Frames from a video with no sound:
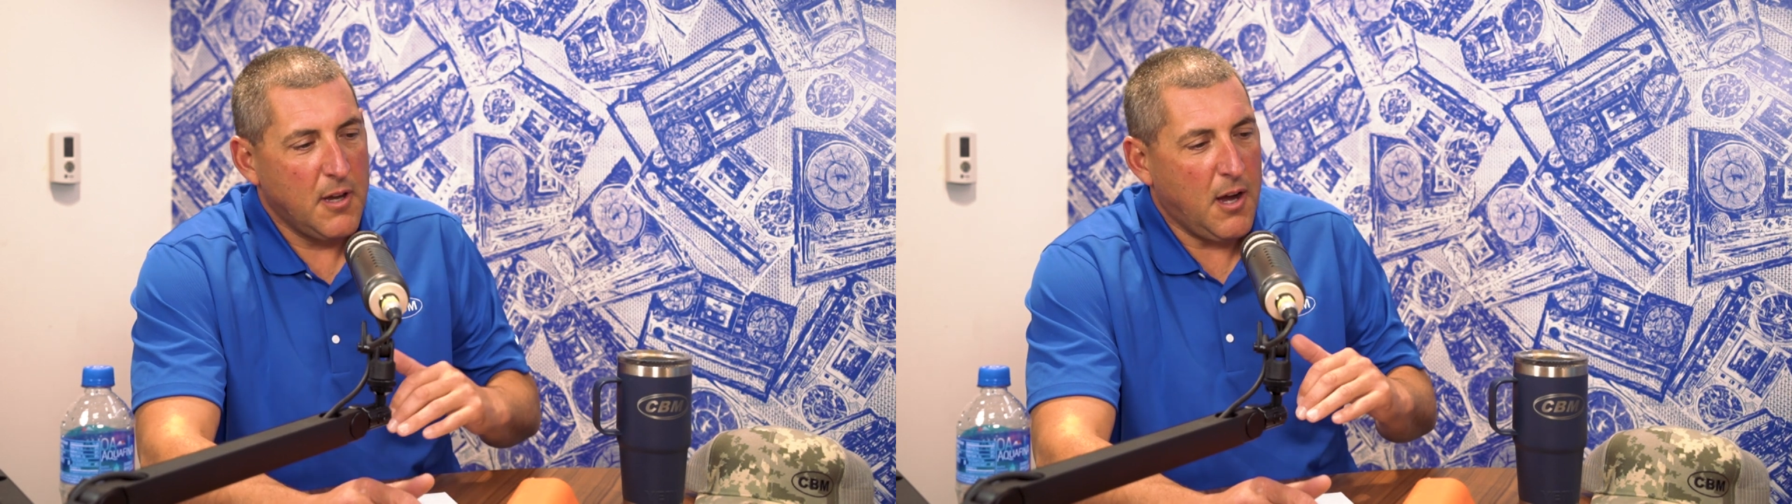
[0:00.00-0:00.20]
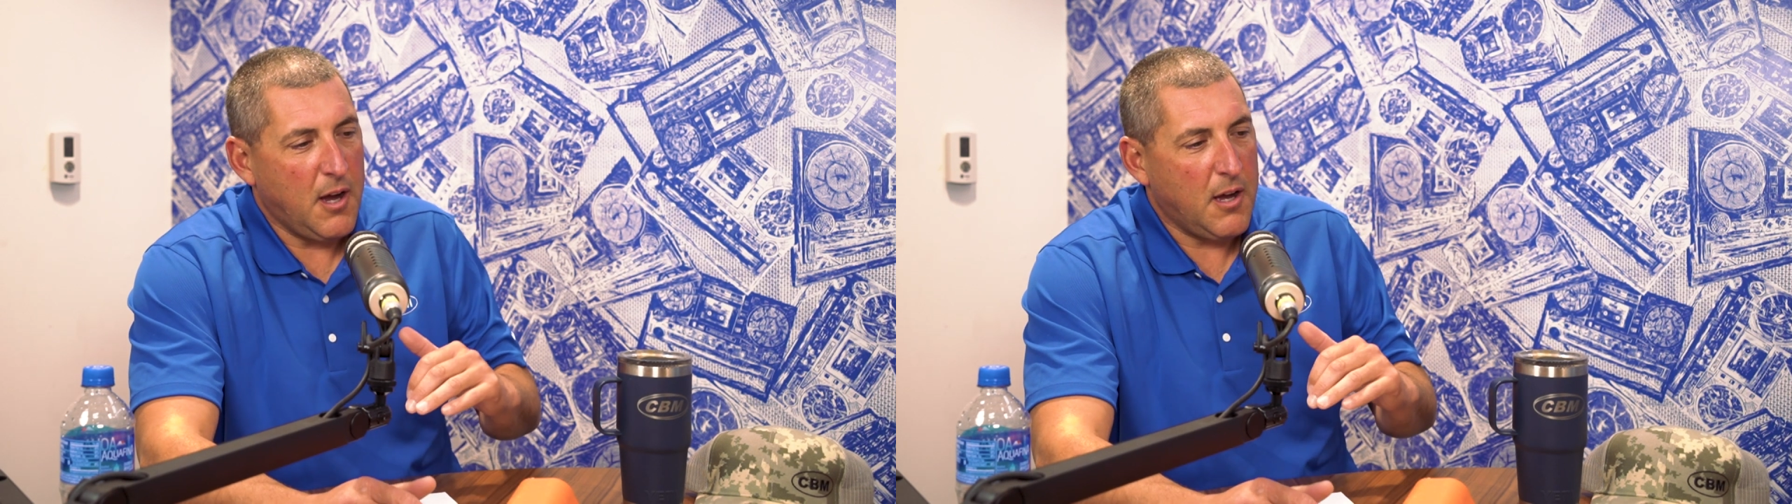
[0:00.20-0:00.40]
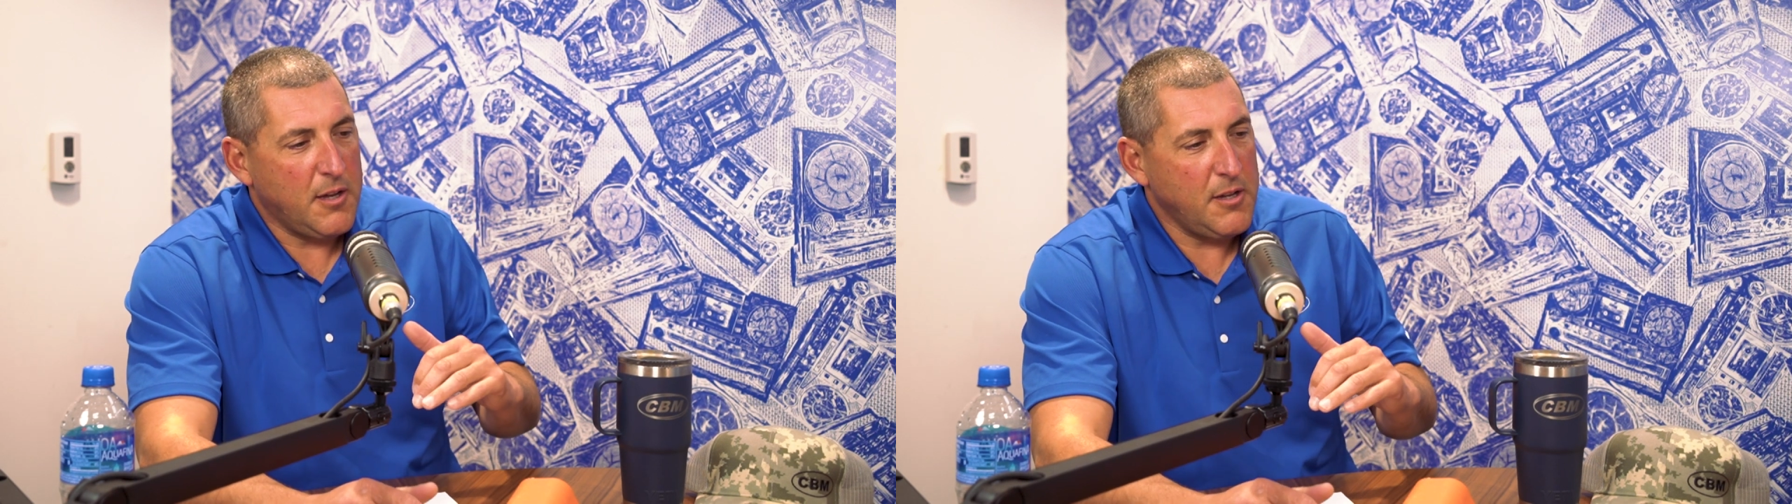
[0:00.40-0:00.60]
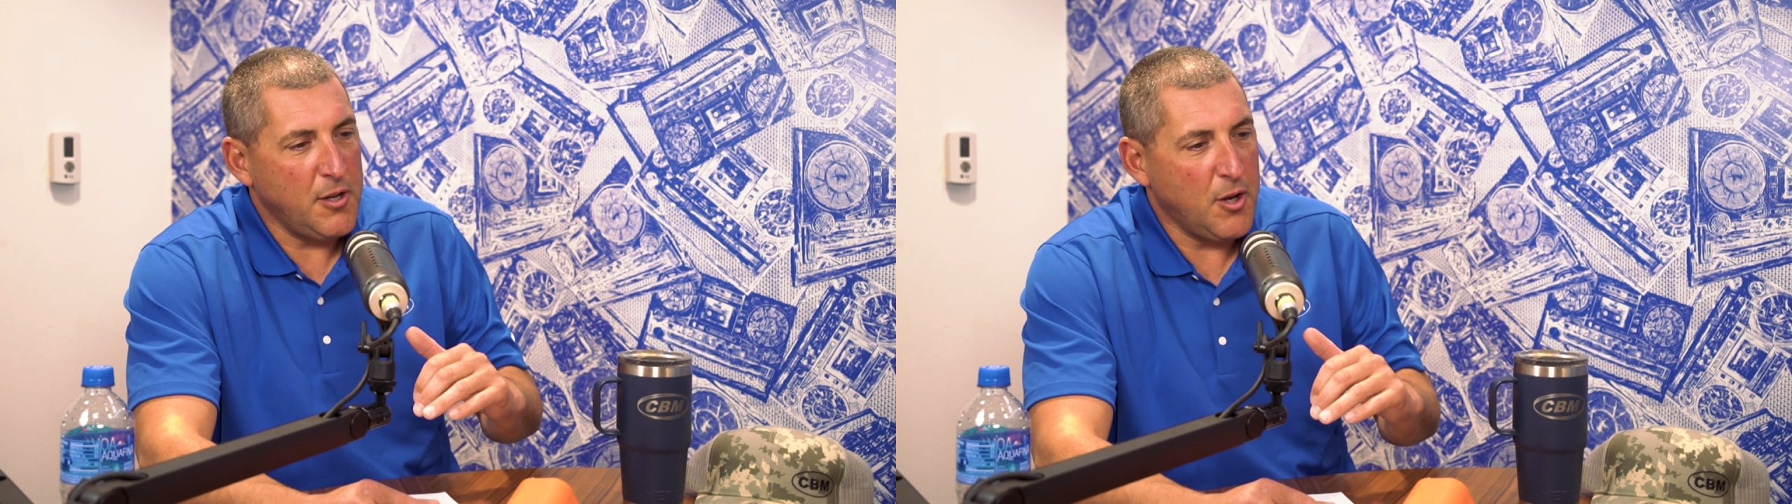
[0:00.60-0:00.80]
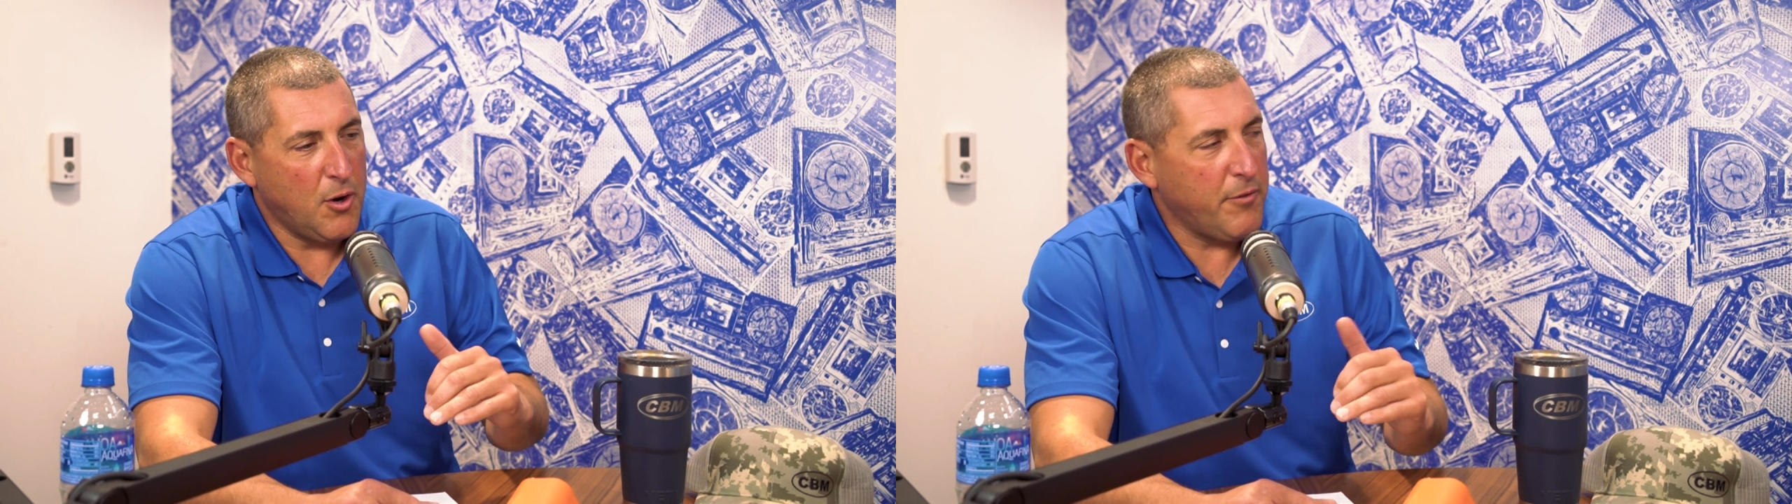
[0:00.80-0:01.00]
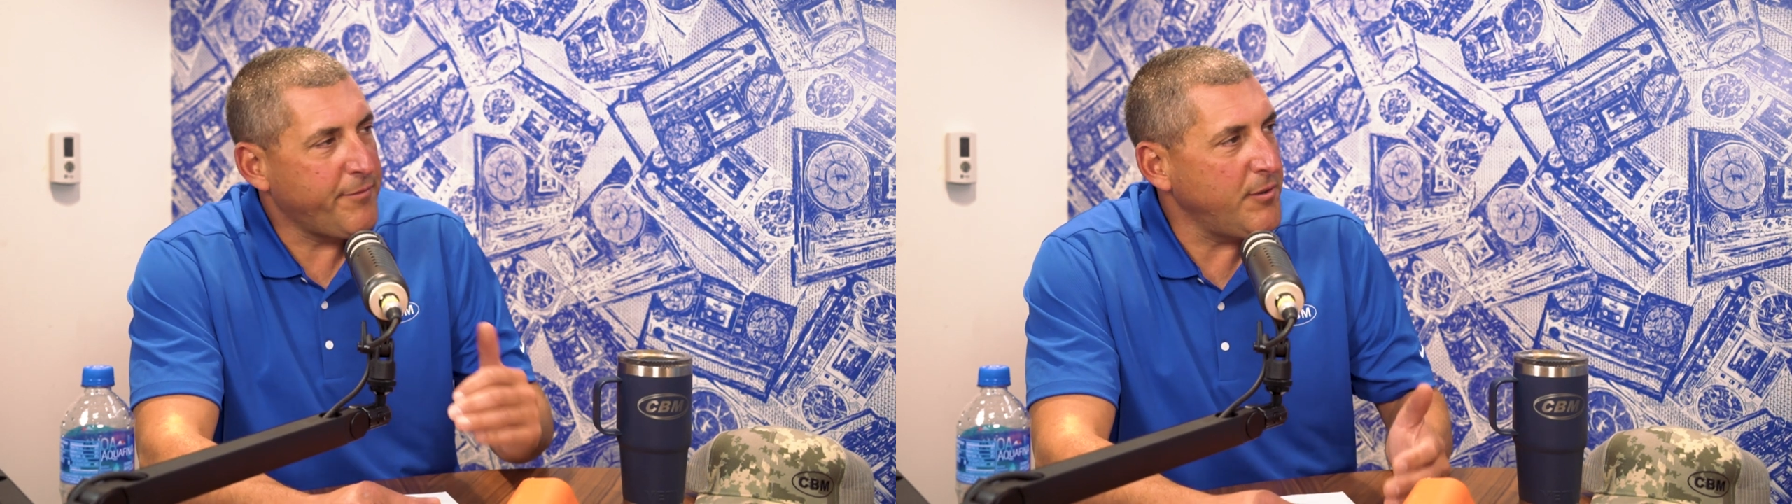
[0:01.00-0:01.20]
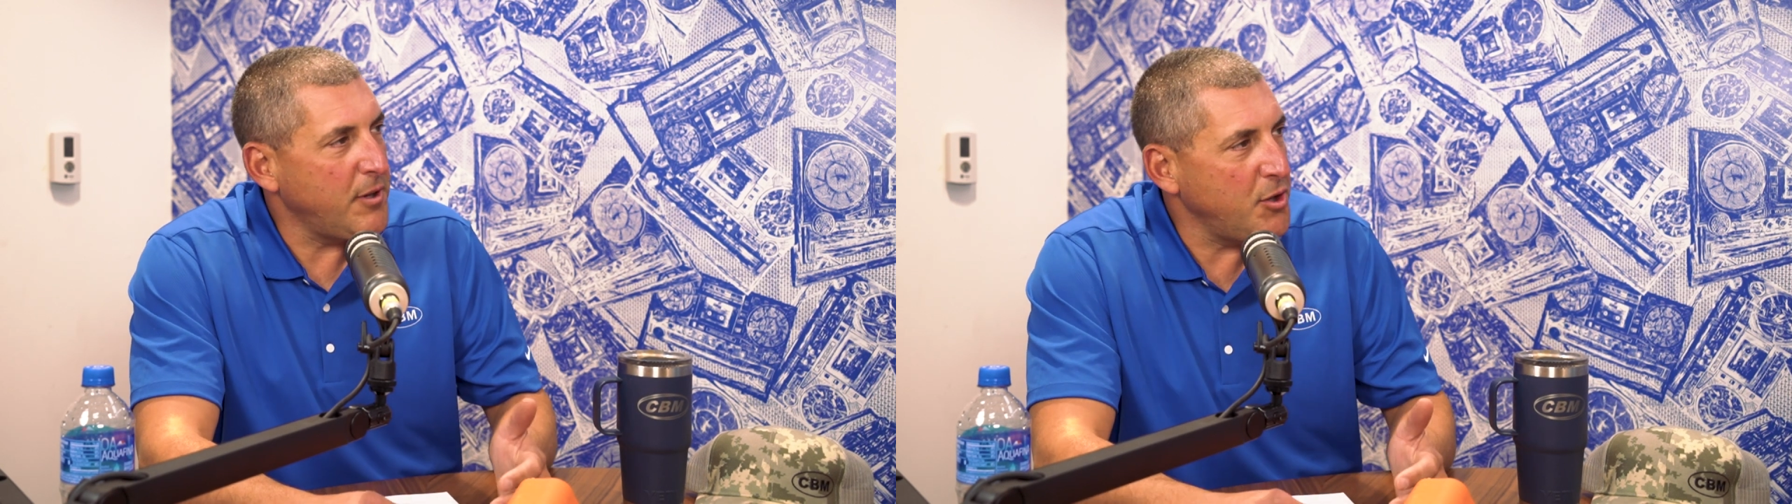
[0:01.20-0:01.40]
if